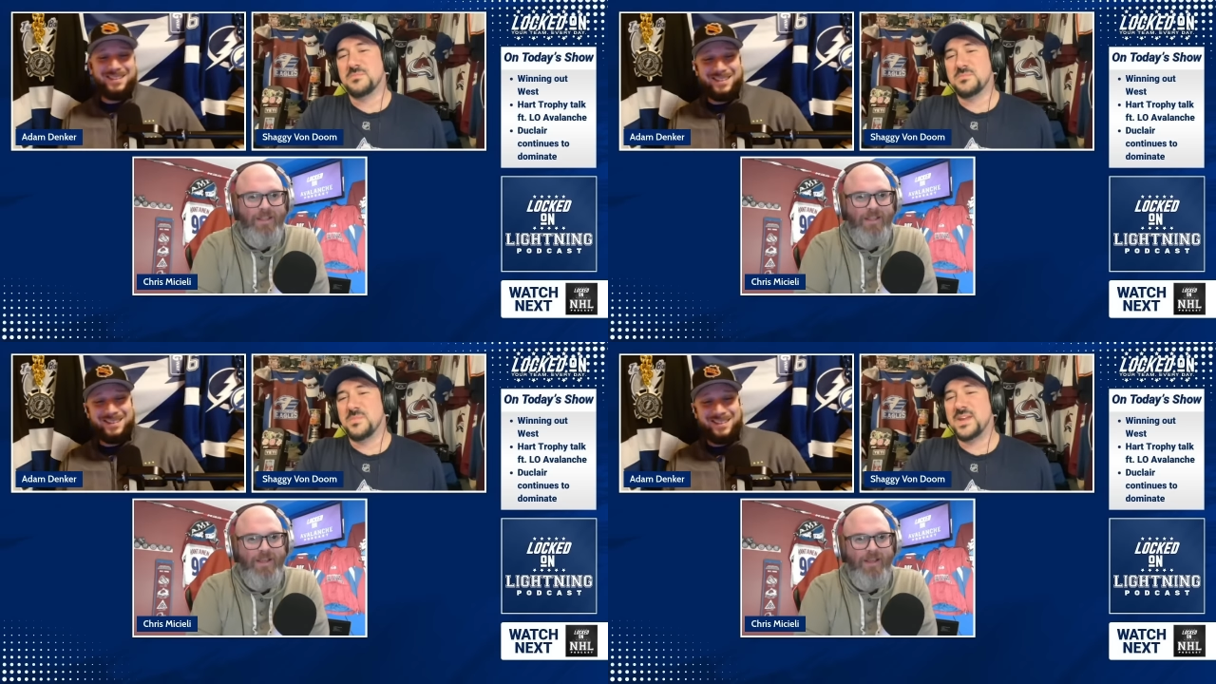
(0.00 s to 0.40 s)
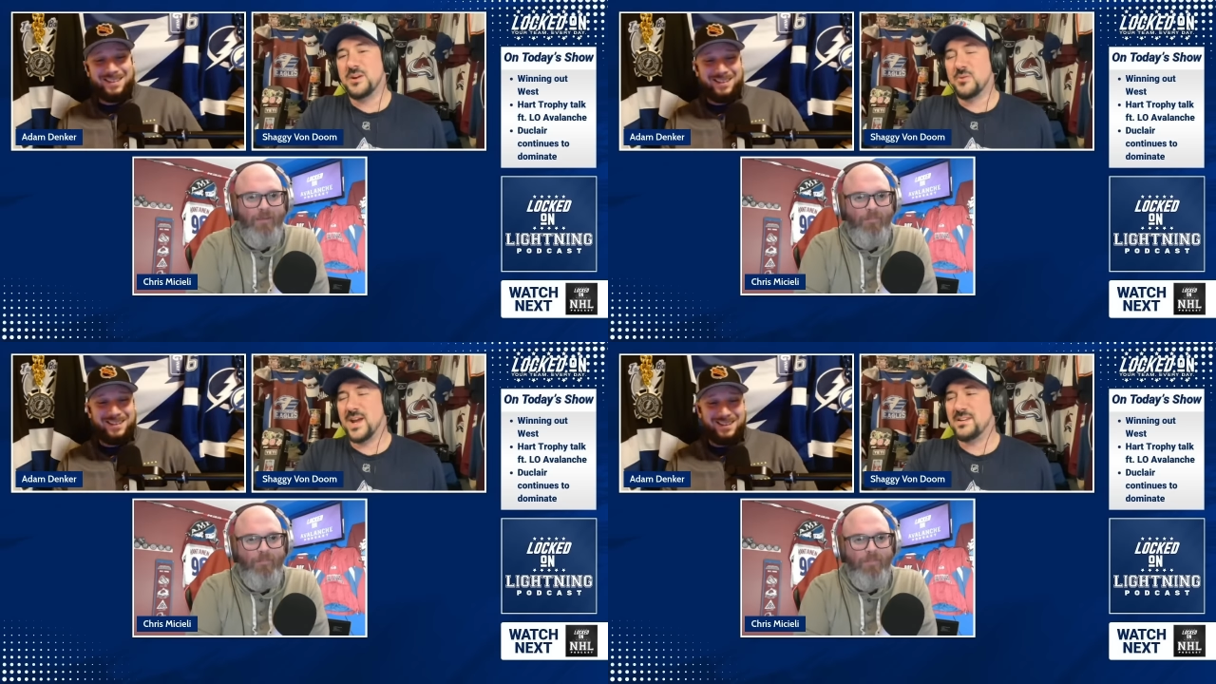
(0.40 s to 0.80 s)
Speaker 1: Mika,
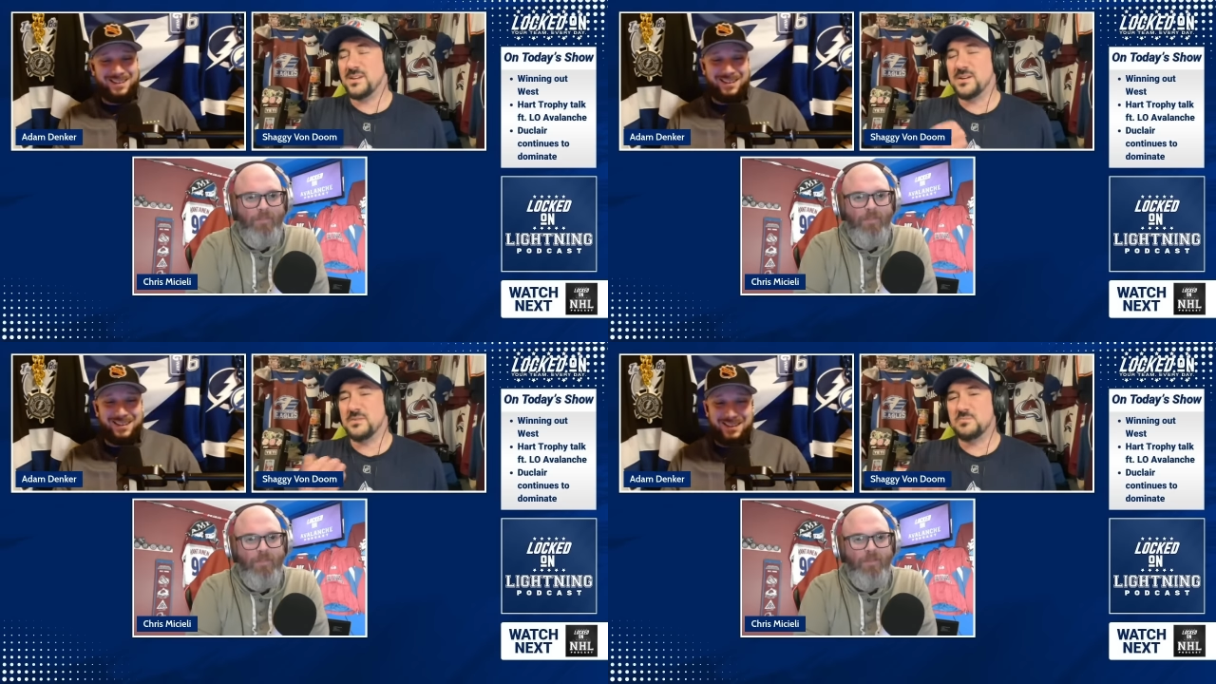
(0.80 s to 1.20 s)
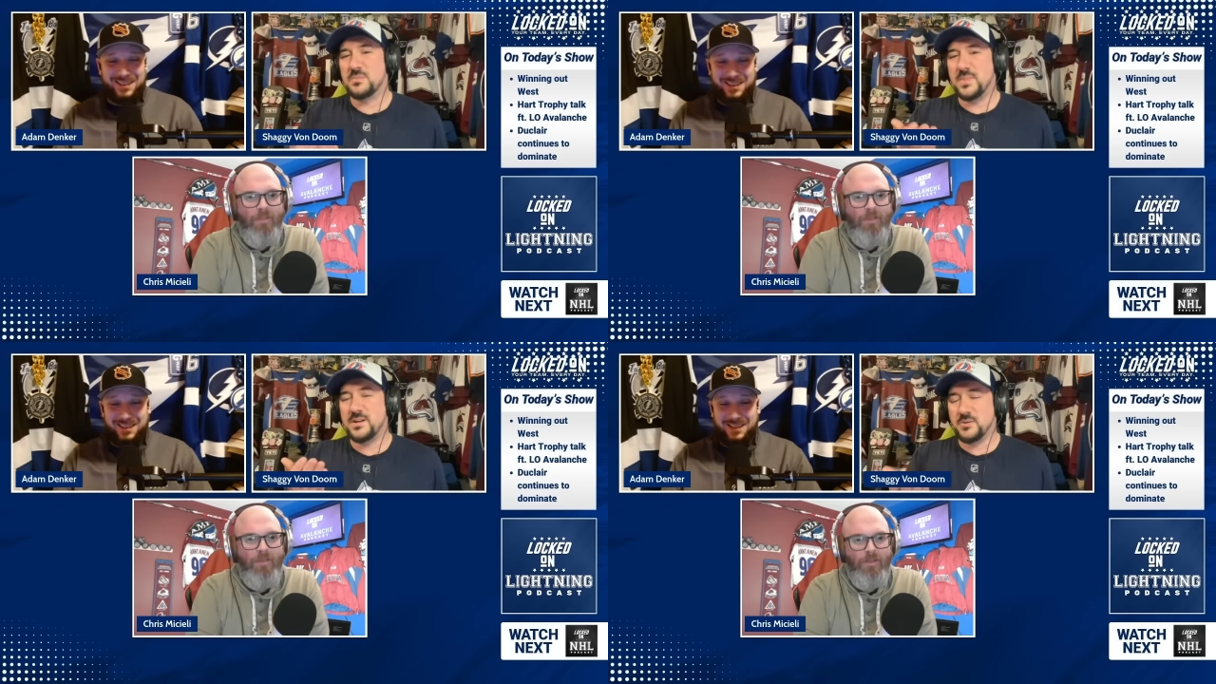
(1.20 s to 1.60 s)
um,
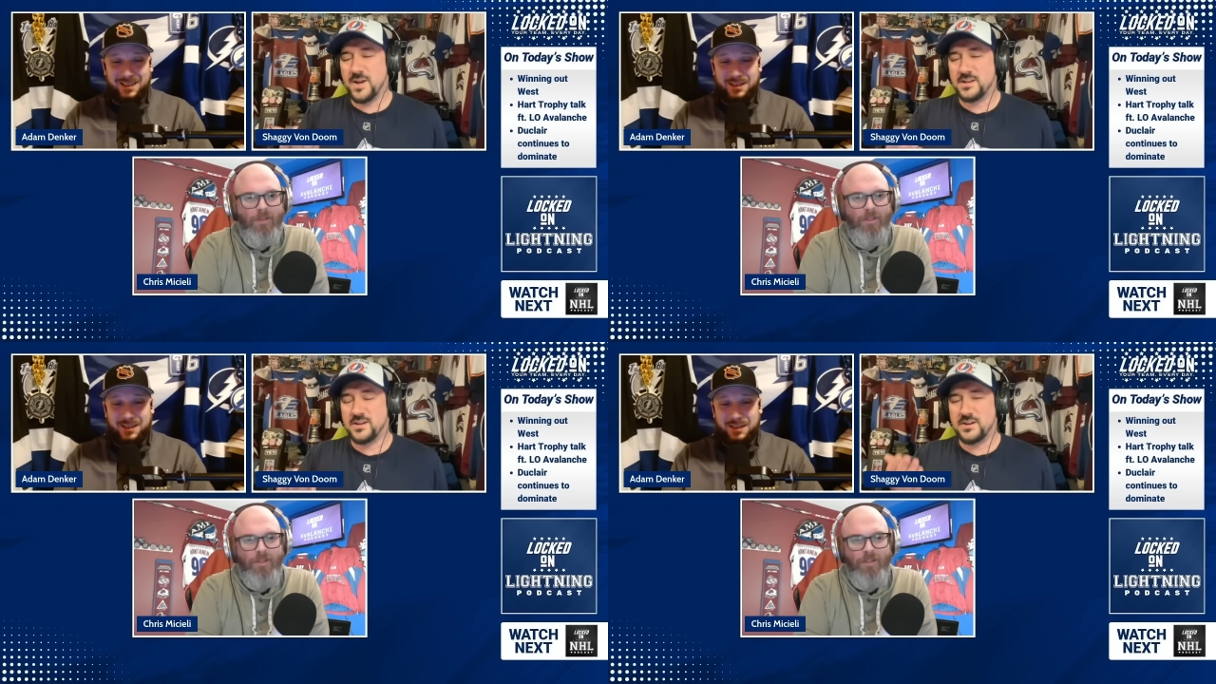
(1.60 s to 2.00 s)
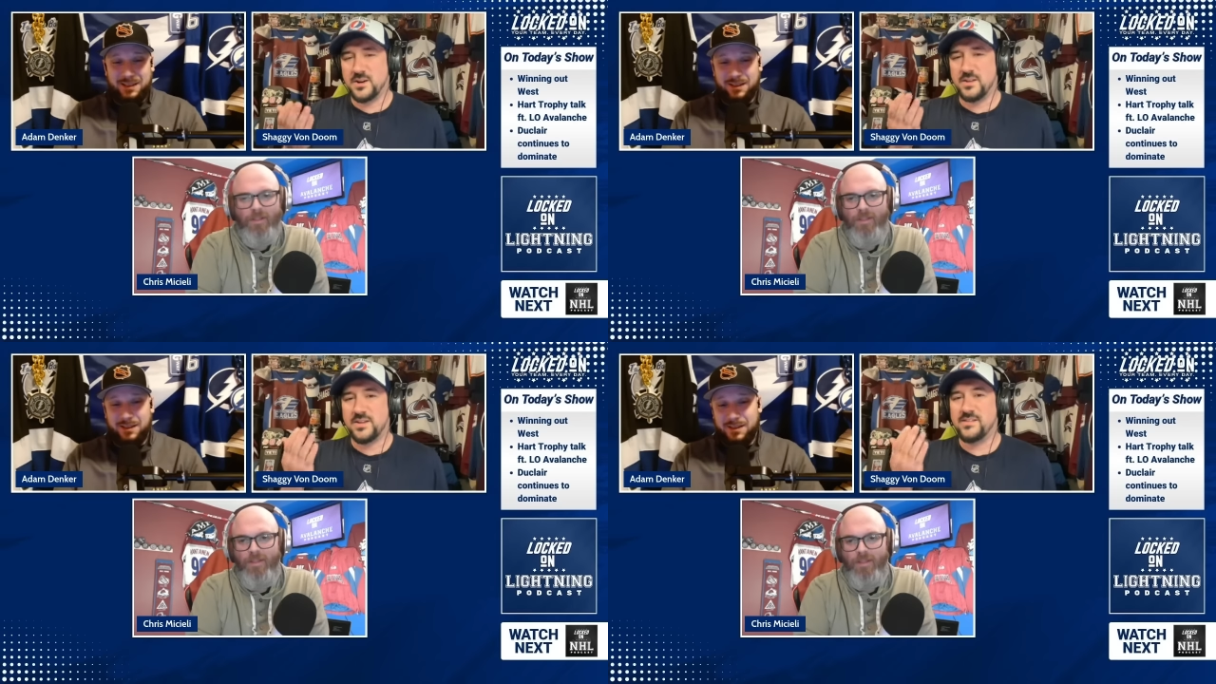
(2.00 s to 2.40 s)
Mika early.
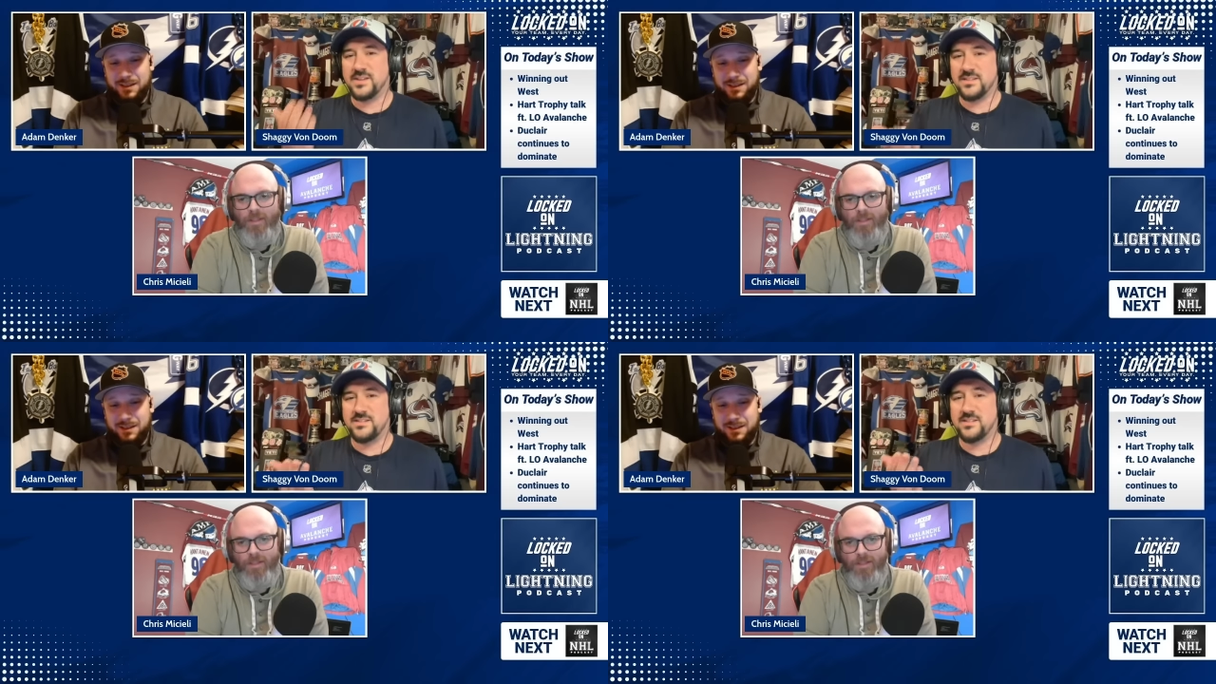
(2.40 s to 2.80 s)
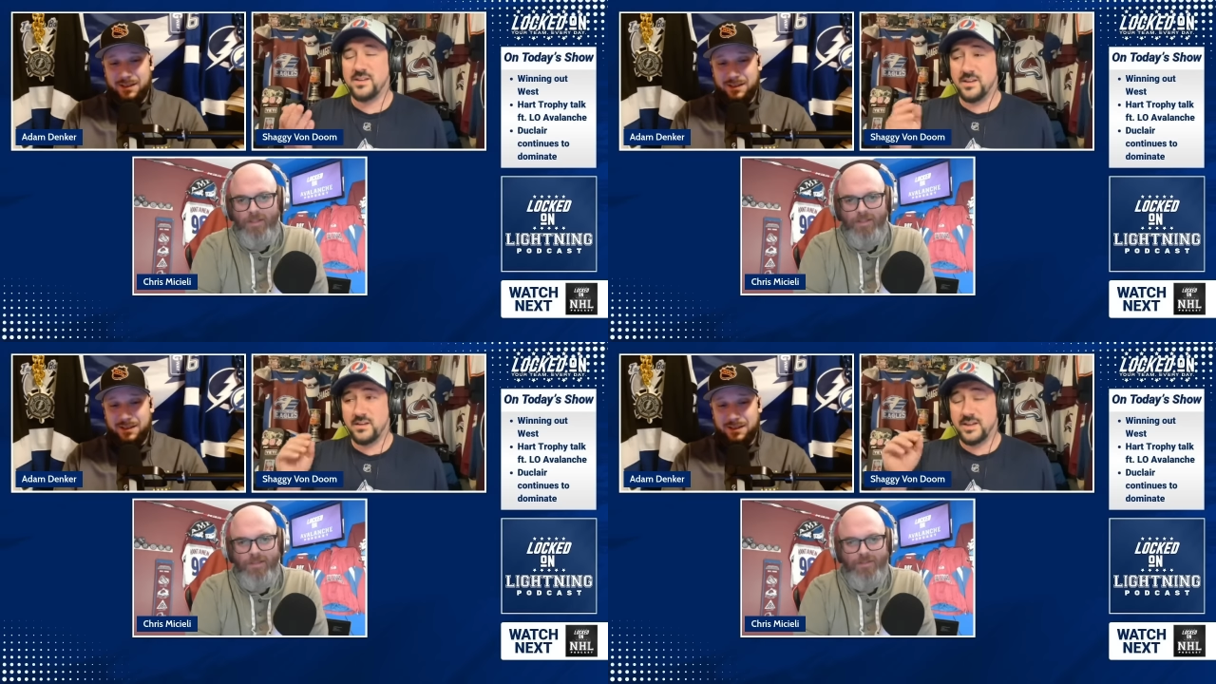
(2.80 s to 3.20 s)

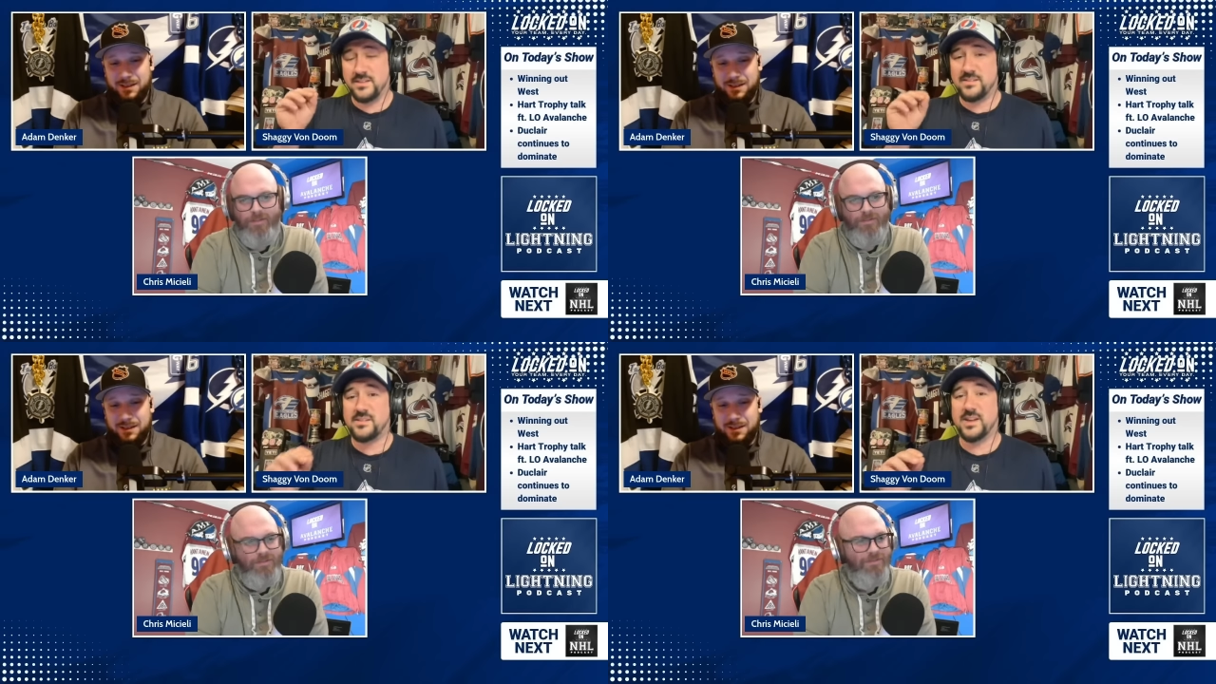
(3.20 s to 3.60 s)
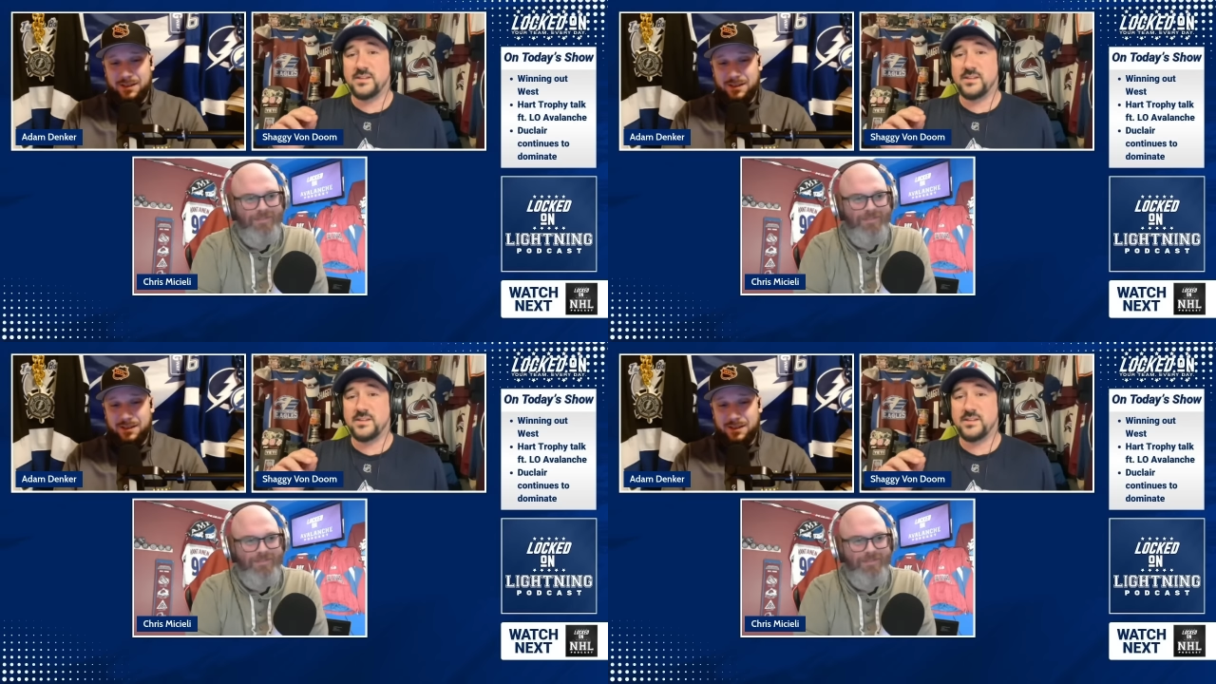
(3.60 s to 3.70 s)
Now